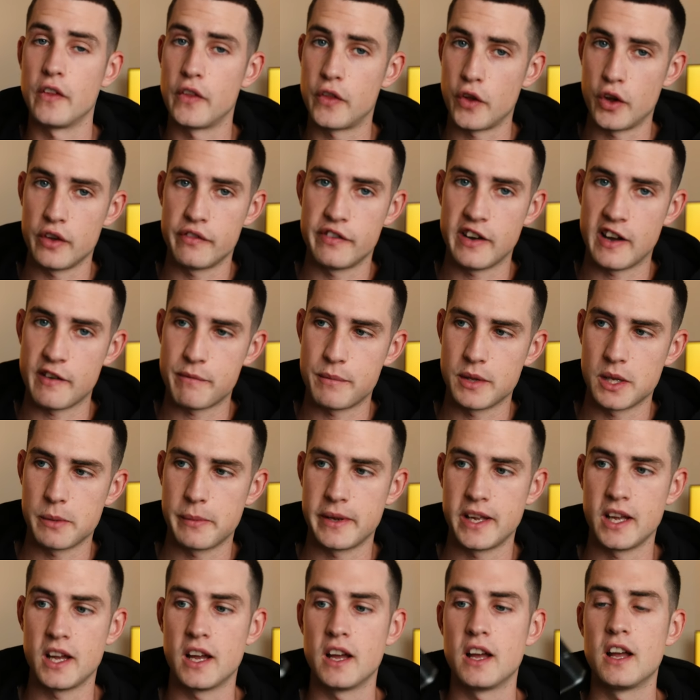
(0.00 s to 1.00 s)
and the
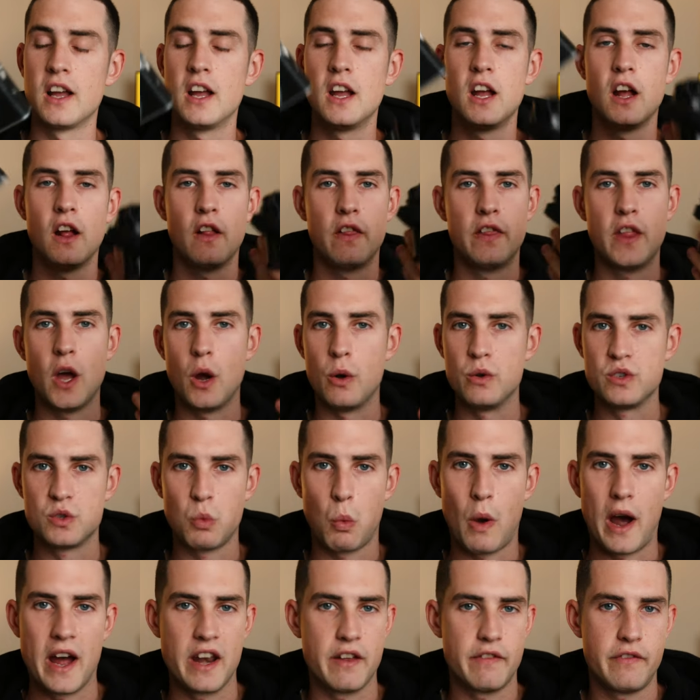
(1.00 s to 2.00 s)
35mm, those
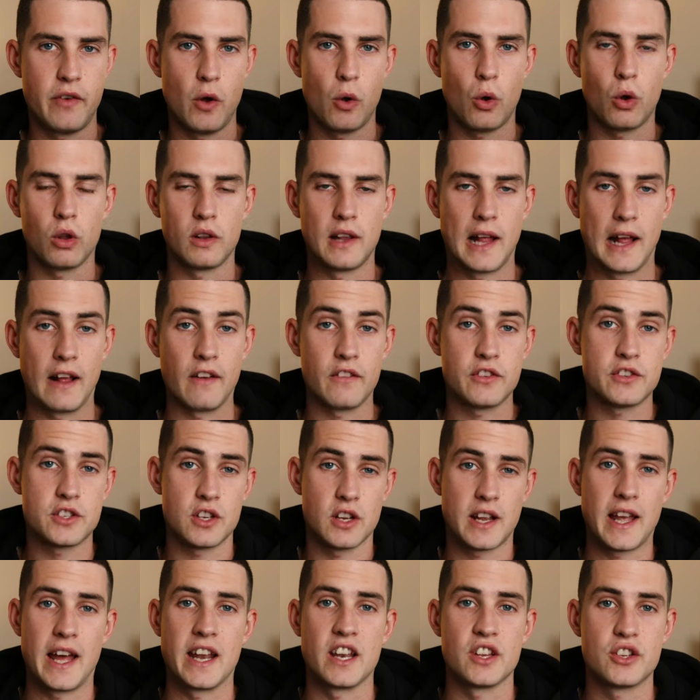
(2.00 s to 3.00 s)
wider focal lengths
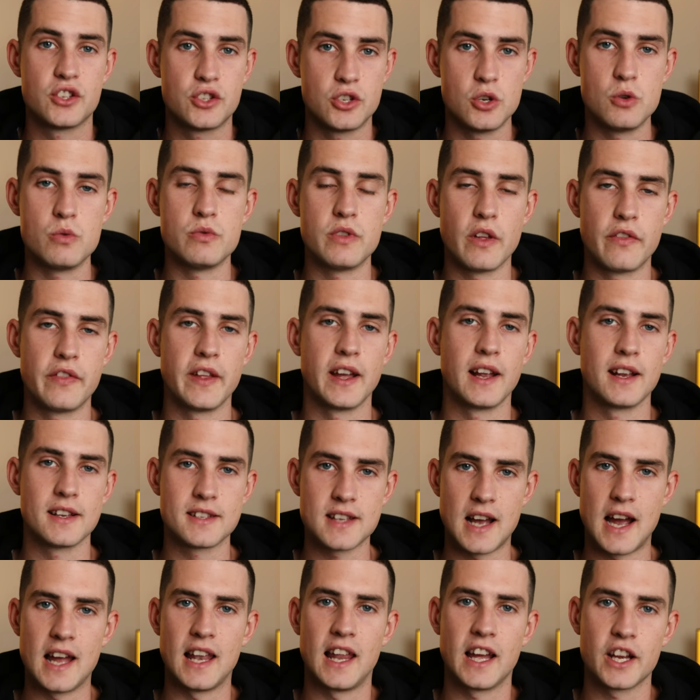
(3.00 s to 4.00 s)
kind of suit the
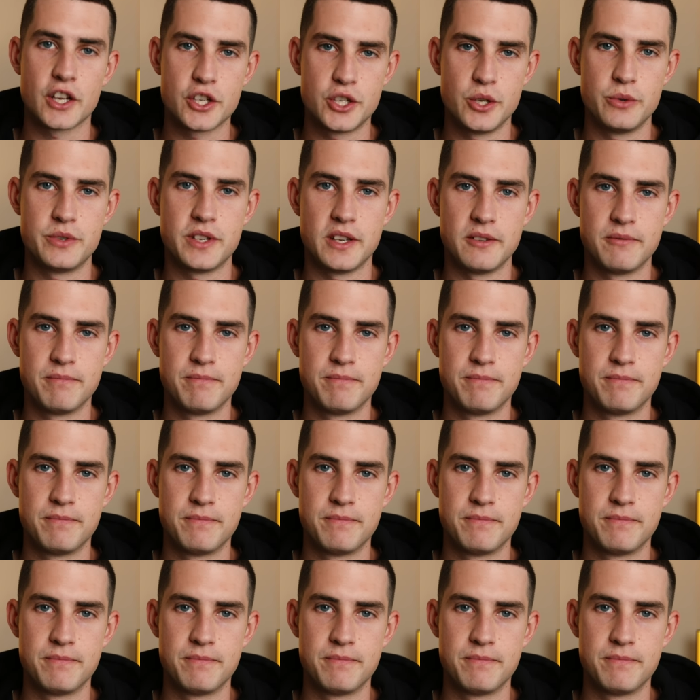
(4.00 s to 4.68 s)
things I like shooting.